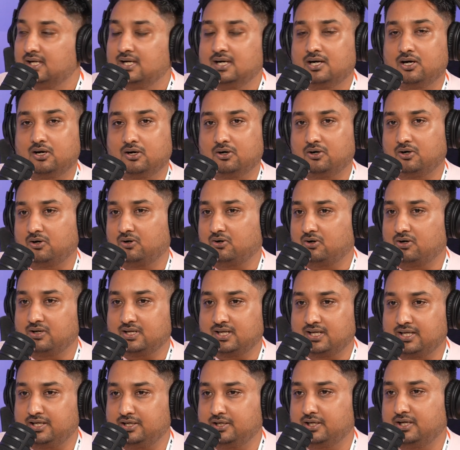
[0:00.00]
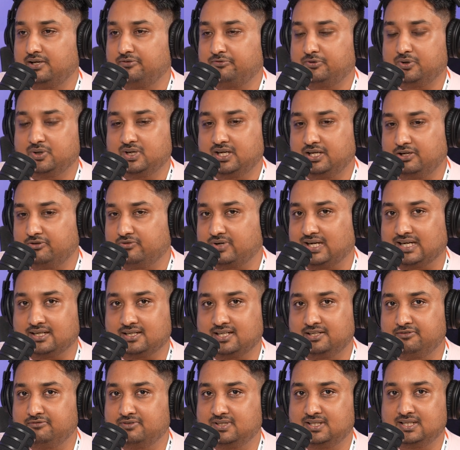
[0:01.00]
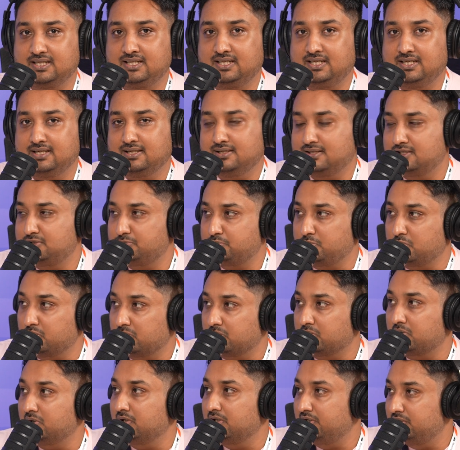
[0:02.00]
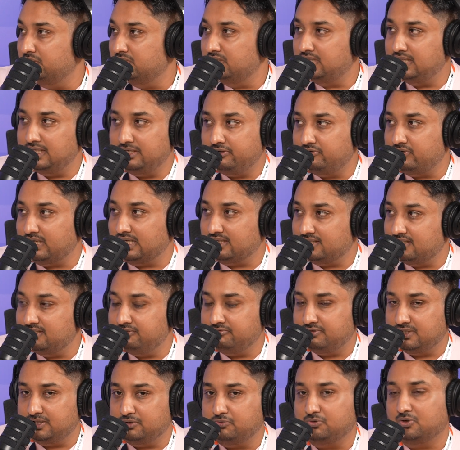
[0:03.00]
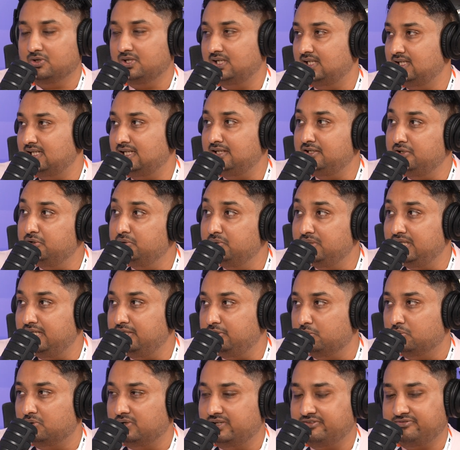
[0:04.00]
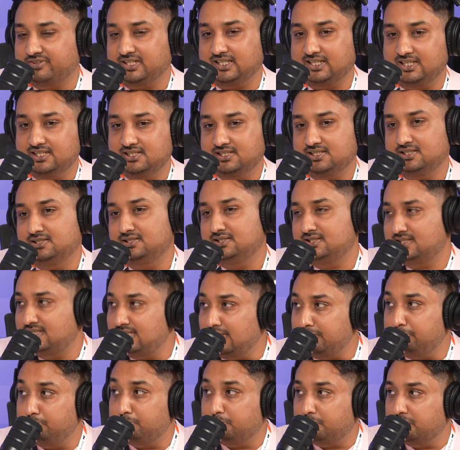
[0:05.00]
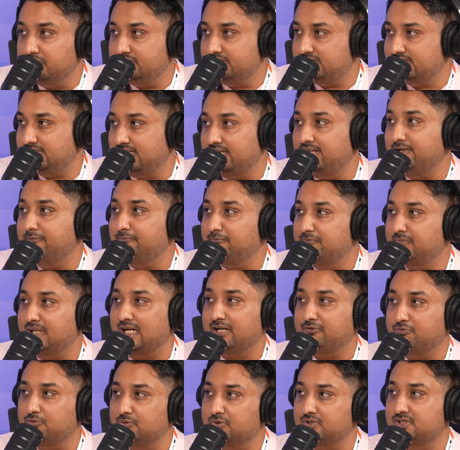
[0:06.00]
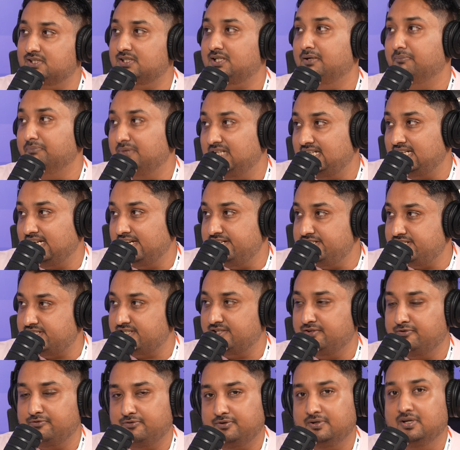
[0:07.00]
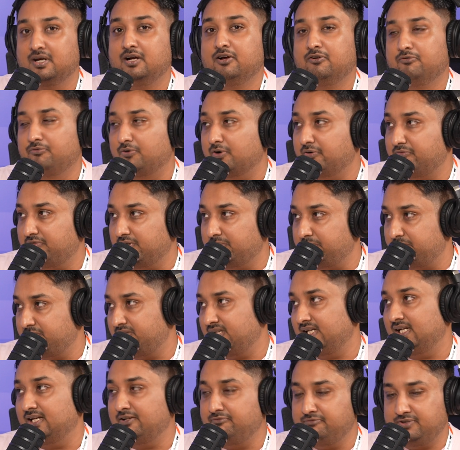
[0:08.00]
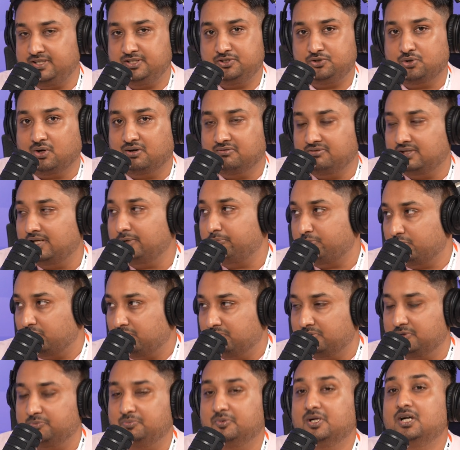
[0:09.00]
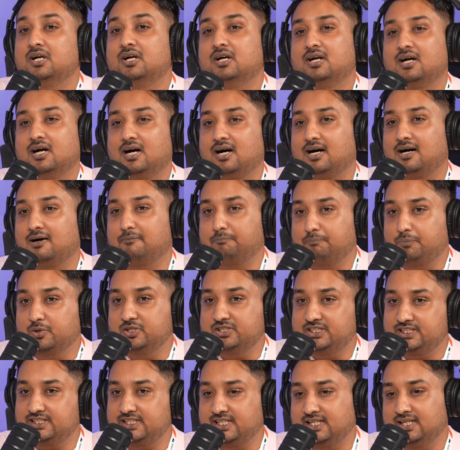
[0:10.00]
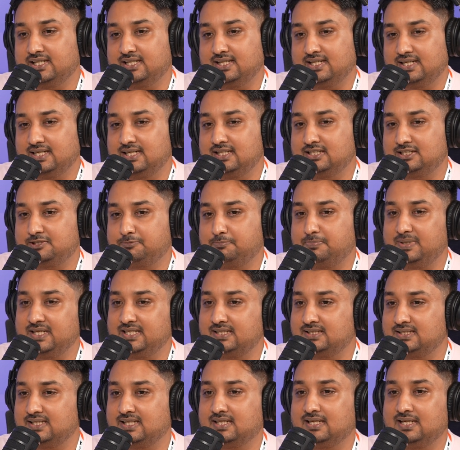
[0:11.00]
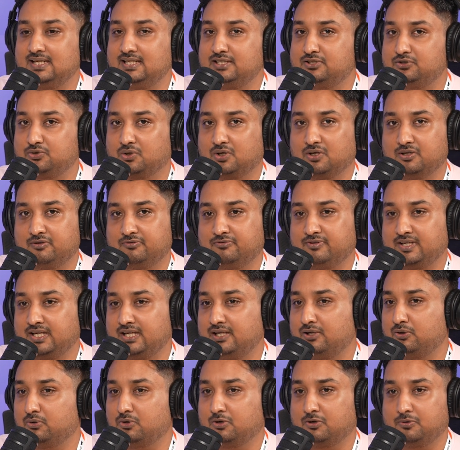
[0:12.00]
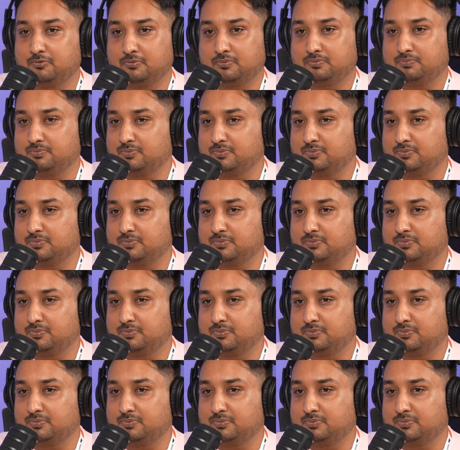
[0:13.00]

if you are interacting with the ENS protocol, you are interacting with the wallet and you need notification. Then Push came, that was communication for Web3, and we solved that problem. Push chain is basically solving or